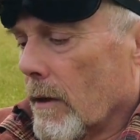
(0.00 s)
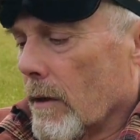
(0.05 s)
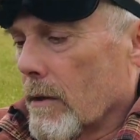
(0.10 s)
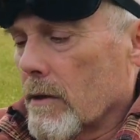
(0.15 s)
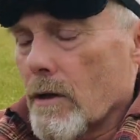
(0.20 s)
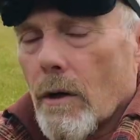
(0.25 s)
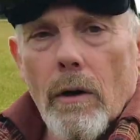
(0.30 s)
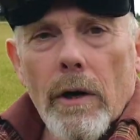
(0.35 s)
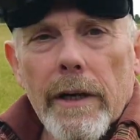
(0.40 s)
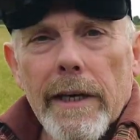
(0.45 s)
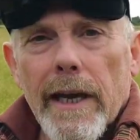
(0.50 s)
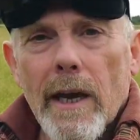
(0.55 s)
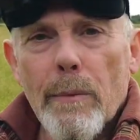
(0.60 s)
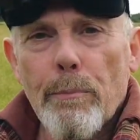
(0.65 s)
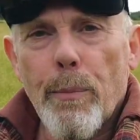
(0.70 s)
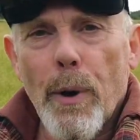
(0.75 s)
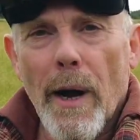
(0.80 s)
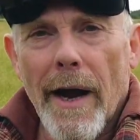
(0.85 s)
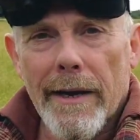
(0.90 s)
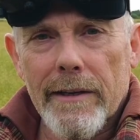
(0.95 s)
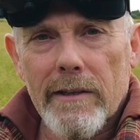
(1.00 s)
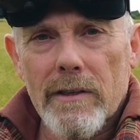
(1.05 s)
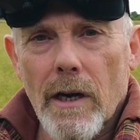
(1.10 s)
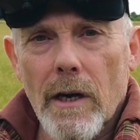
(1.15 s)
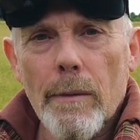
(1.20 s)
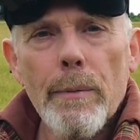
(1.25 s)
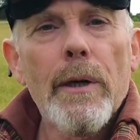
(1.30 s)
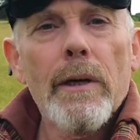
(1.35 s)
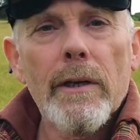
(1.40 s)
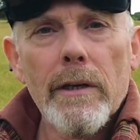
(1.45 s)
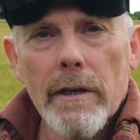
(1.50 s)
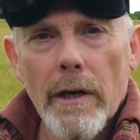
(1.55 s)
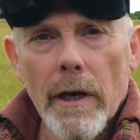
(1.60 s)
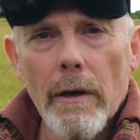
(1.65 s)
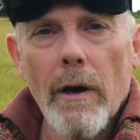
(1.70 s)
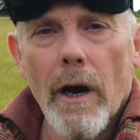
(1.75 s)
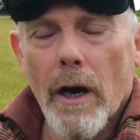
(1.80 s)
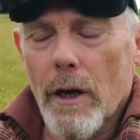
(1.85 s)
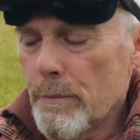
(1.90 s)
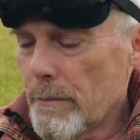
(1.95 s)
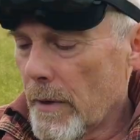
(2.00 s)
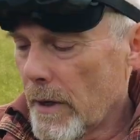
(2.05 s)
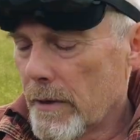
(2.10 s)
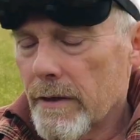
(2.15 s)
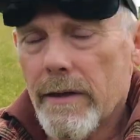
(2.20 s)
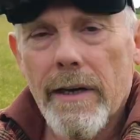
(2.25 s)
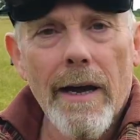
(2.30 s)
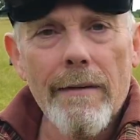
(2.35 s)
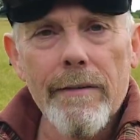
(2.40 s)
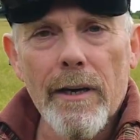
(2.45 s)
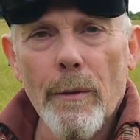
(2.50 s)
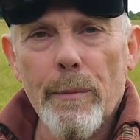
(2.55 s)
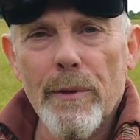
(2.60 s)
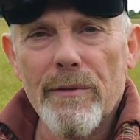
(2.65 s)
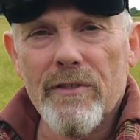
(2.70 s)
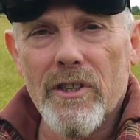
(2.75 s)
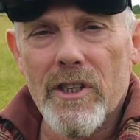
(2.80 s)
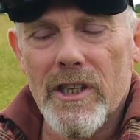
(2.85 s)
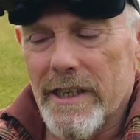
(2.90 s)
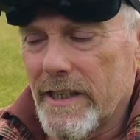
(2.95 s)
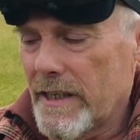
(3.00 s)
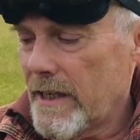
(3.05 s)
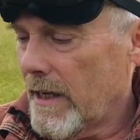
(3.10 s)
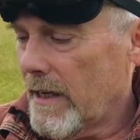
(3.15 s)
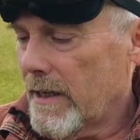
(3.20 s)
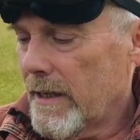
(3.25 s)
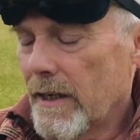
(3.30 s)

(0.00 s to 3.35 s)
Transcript: So I'm going to get packed up, go home, have a cup of tea,